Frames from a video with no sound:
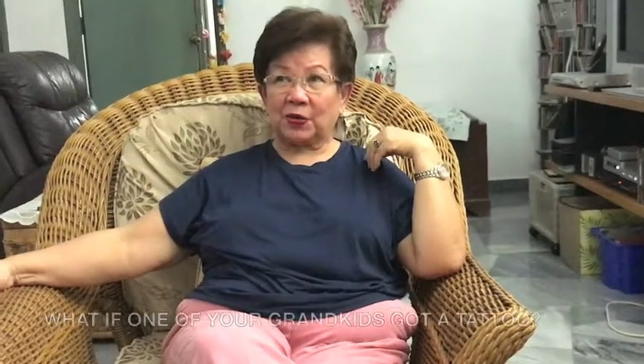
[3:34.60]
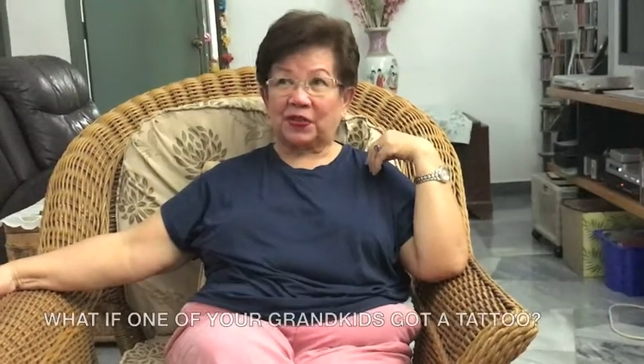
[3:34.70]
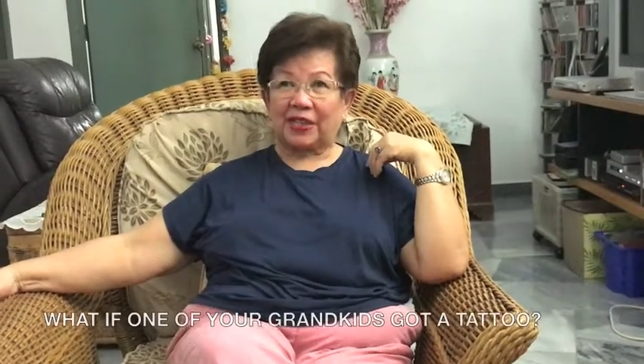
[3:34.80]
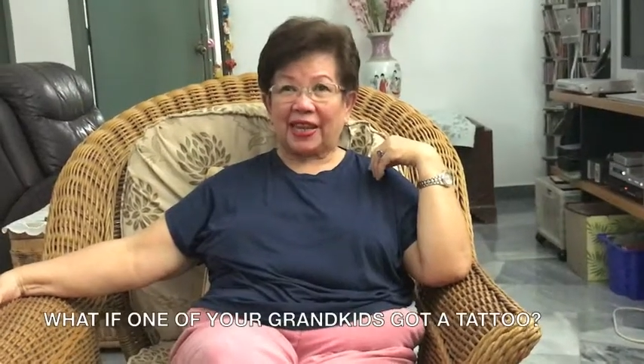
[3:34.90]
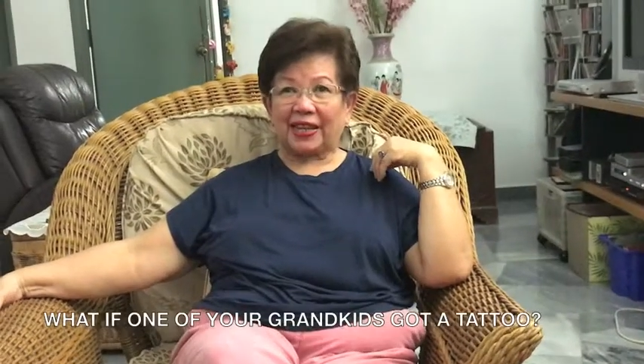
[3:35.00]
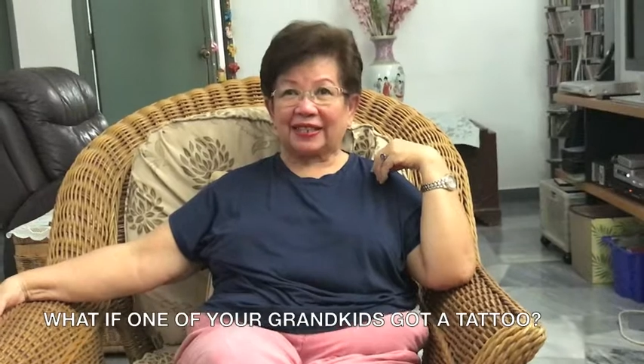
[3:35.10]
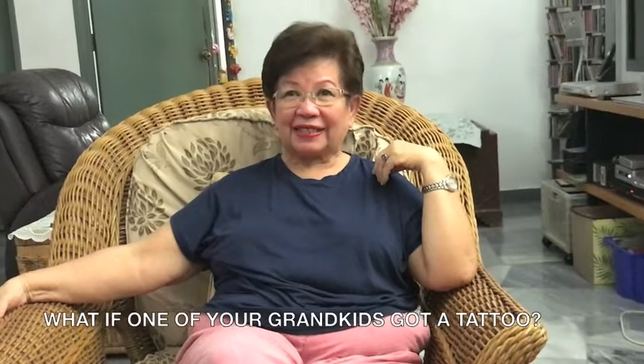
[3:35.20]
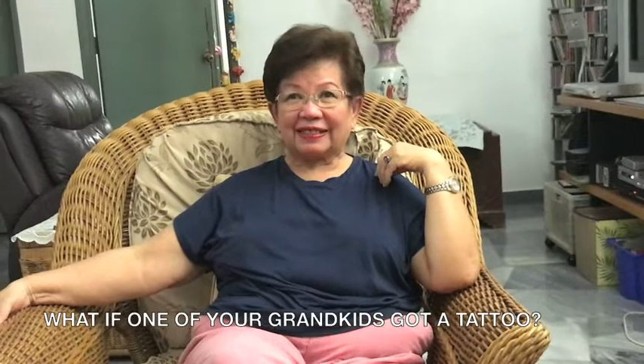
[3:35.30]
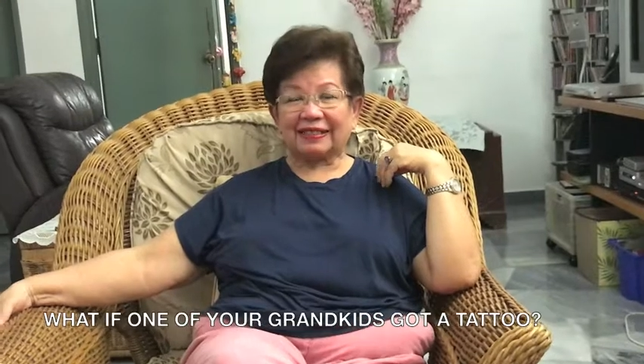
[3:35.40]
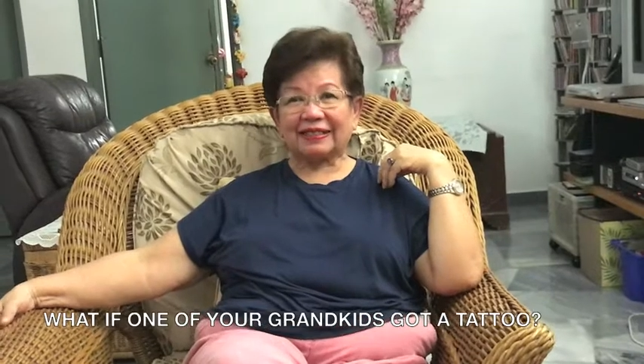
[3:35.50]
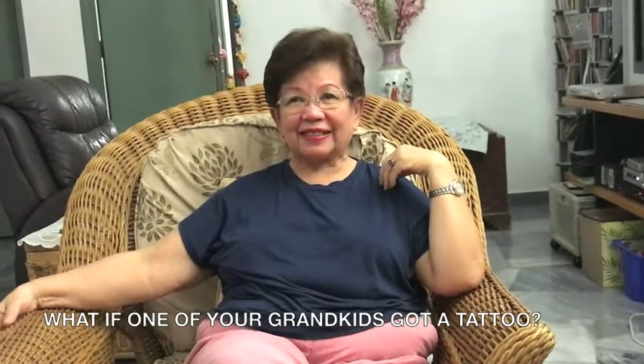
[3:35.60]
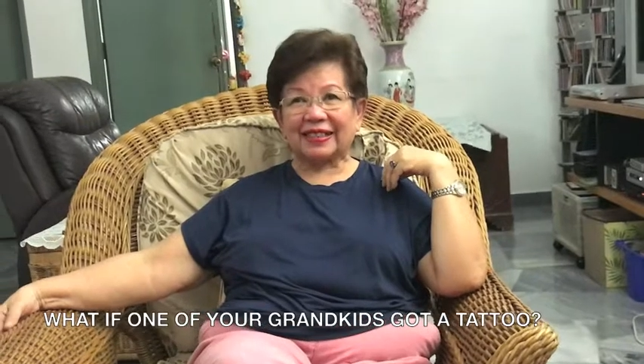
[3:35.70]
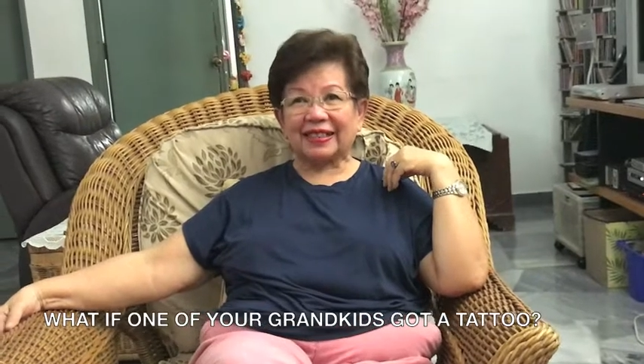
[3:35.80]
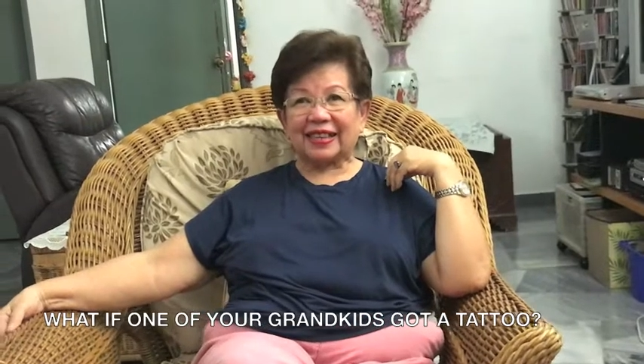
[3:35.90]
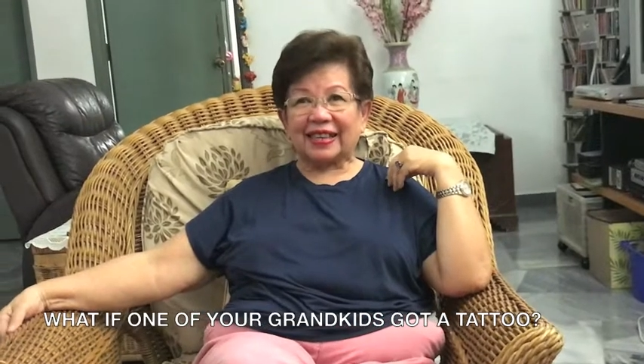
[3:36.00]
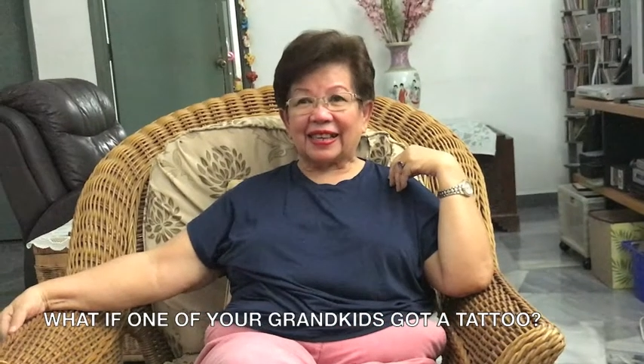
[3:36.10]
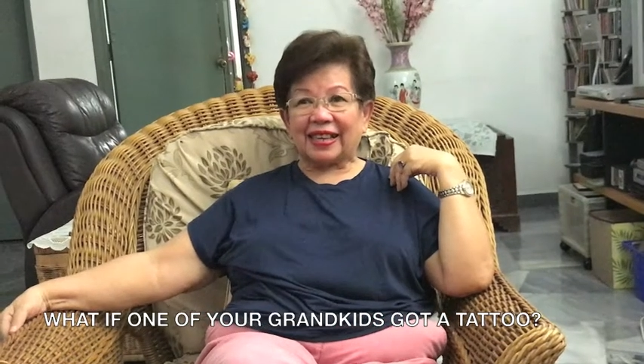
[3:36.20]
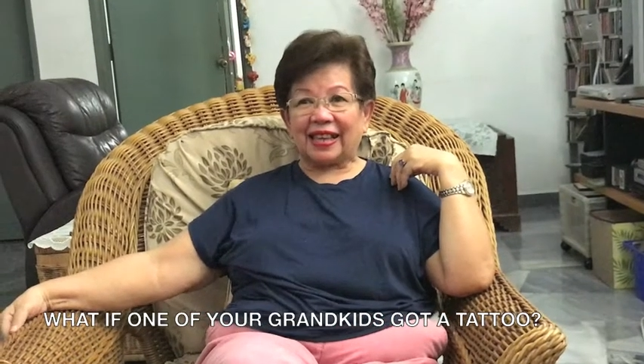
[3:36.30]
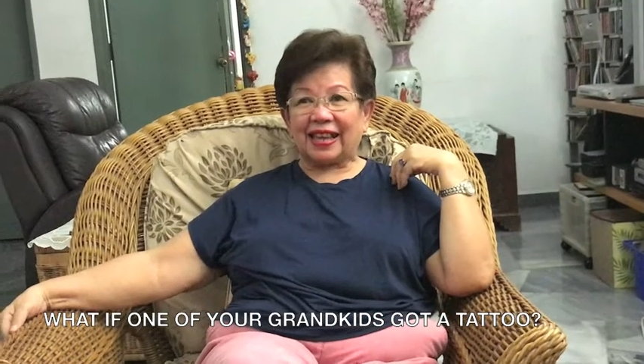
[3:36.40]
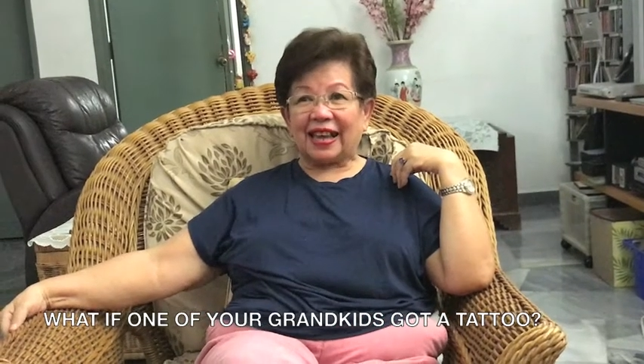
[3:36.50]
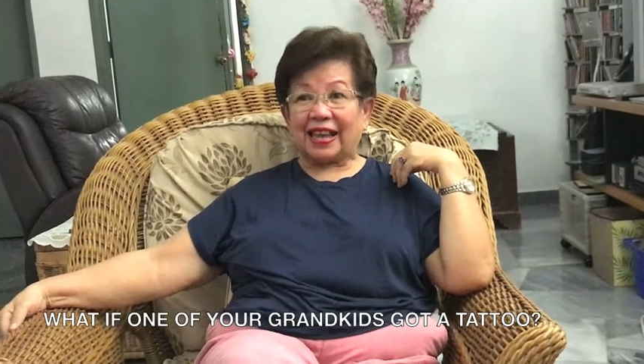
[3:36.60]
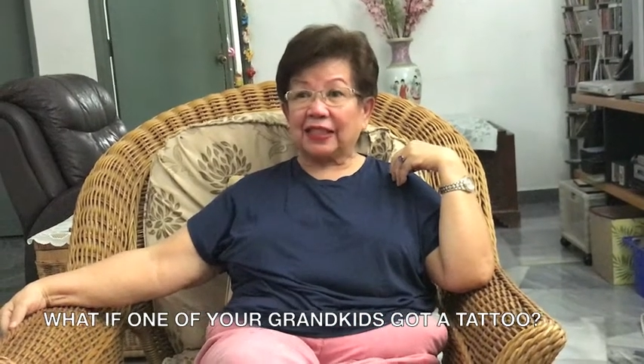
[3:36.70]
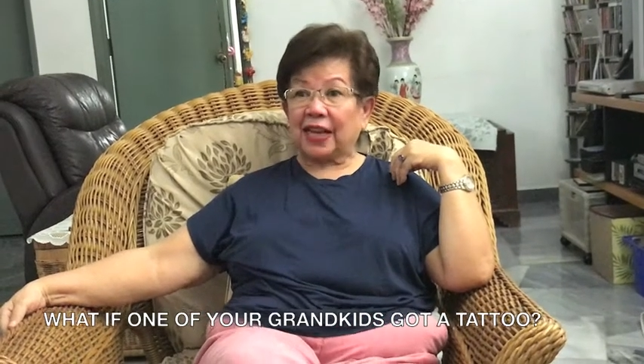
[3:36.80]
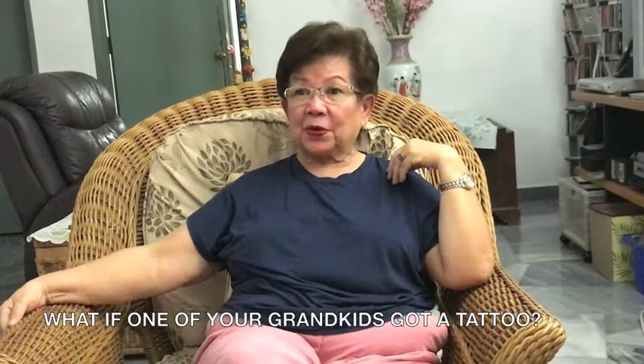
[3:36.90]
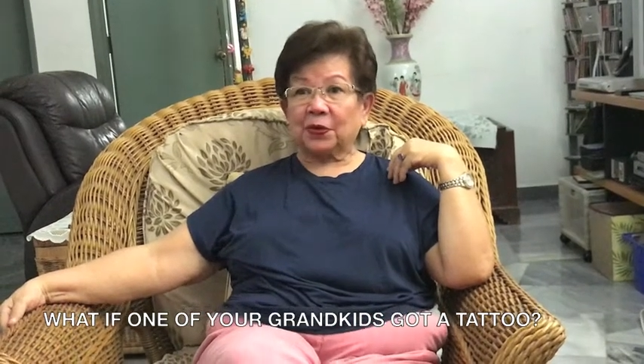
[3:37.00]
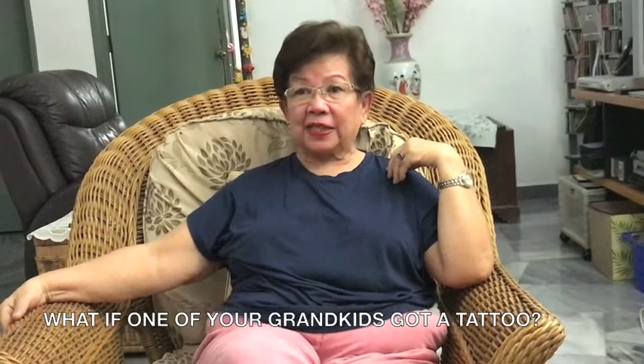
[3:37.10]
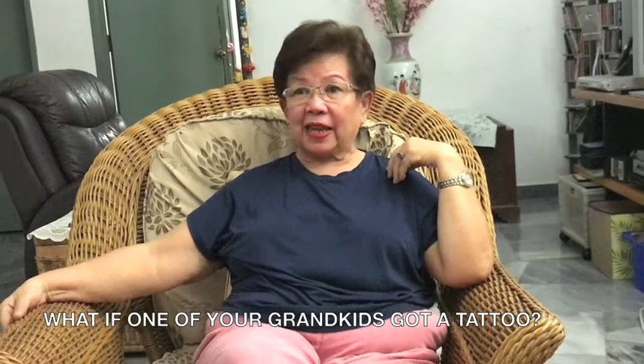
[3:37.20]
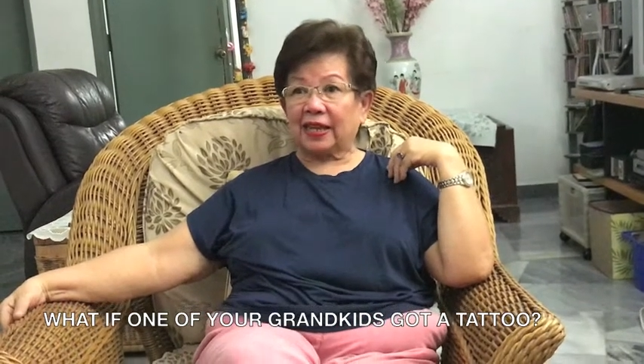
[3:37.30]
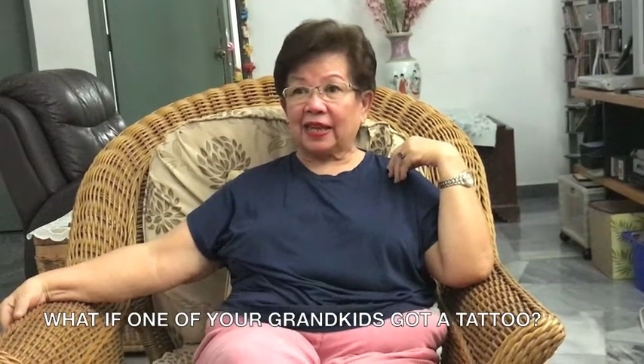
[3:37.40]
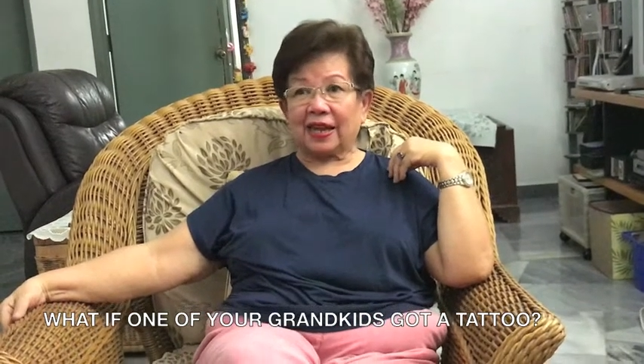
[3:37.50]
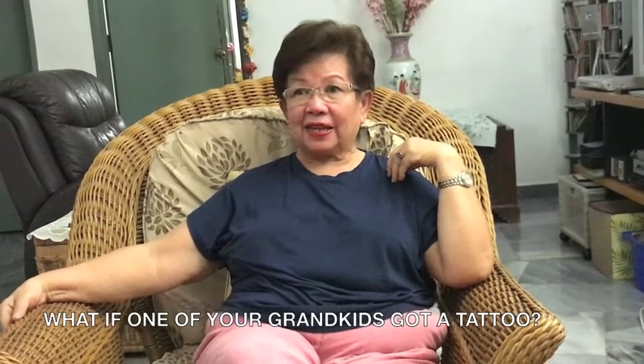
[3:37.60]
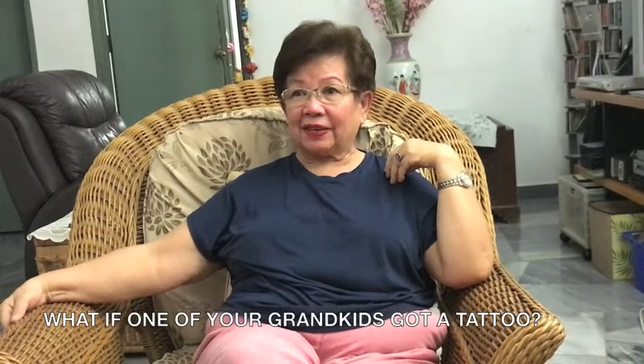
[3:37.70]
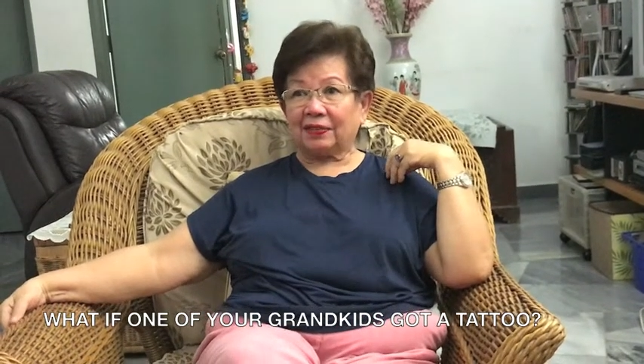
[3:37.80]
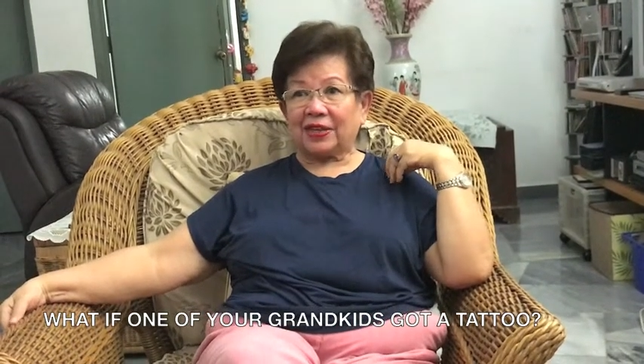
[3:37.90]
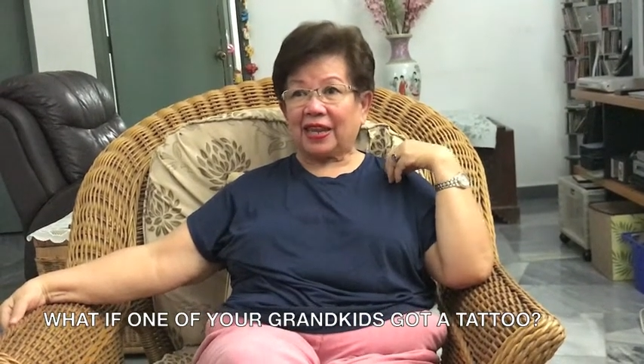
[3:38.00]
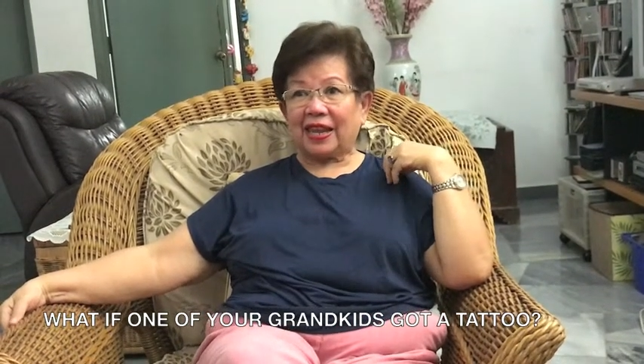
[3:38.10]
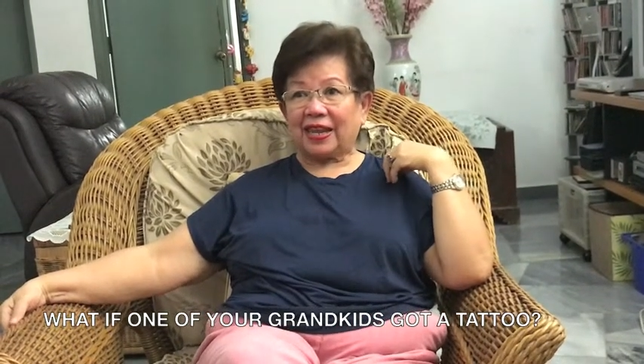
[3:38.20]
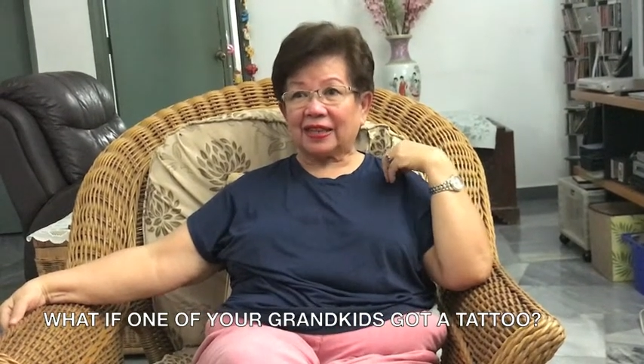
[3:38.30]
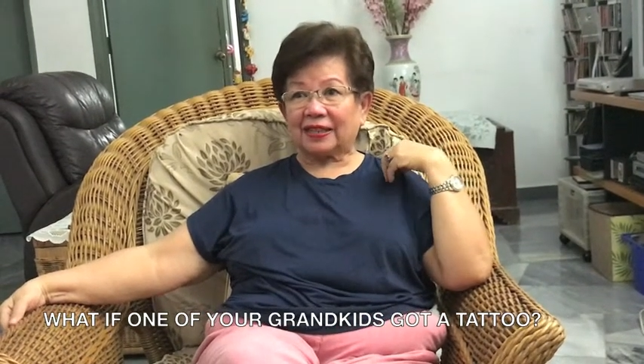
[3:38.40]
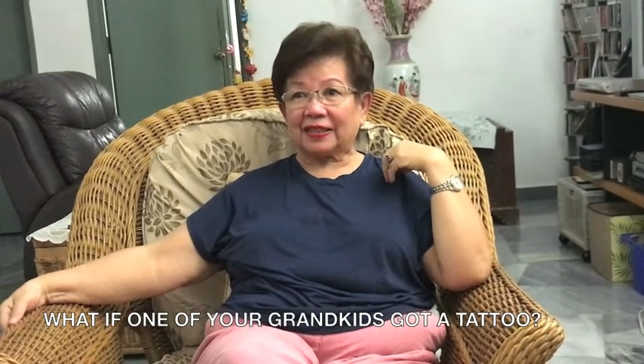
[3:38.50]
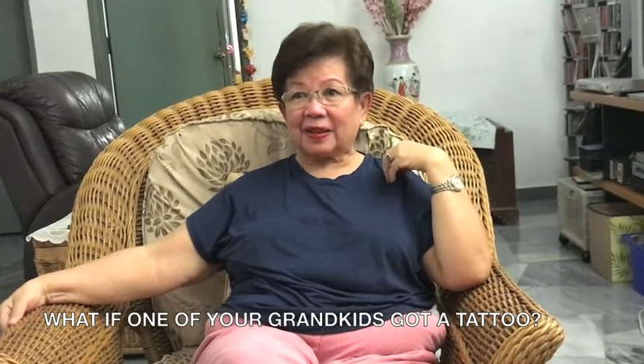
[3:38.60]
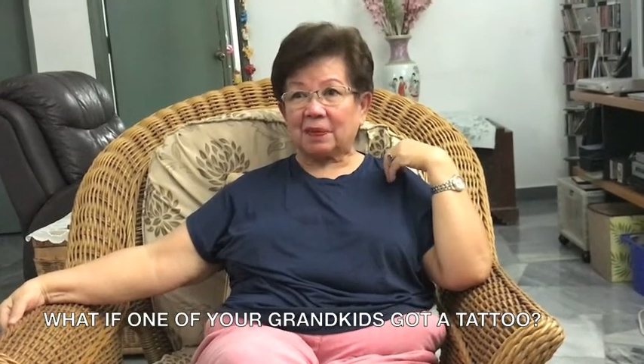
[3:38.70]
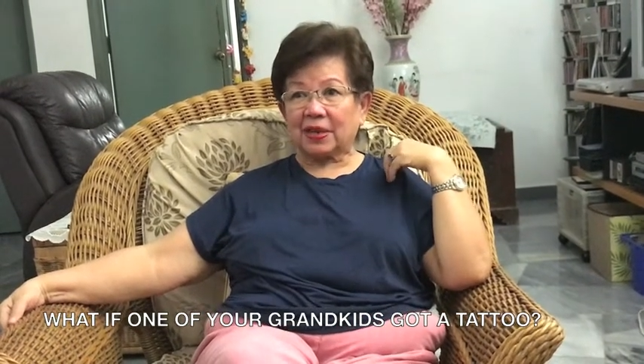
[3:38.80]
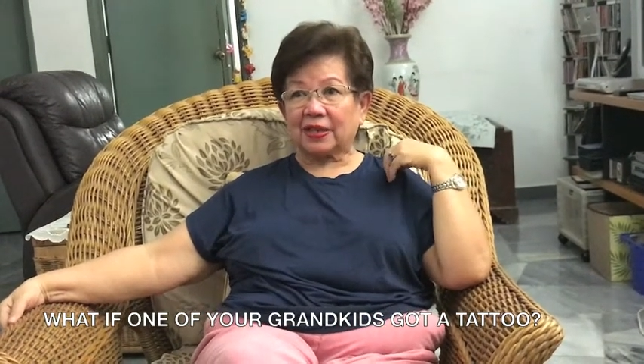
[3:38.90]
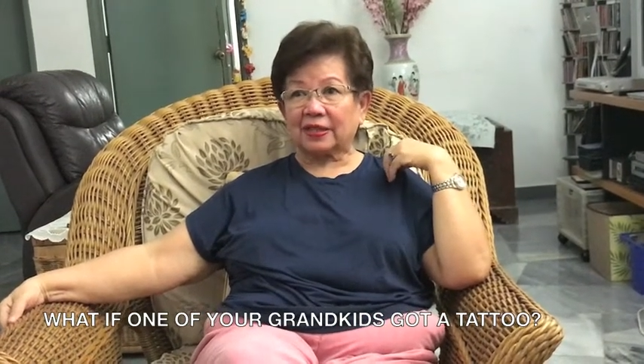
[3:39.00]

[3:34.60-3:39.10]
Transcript: How to react? I don't think I can react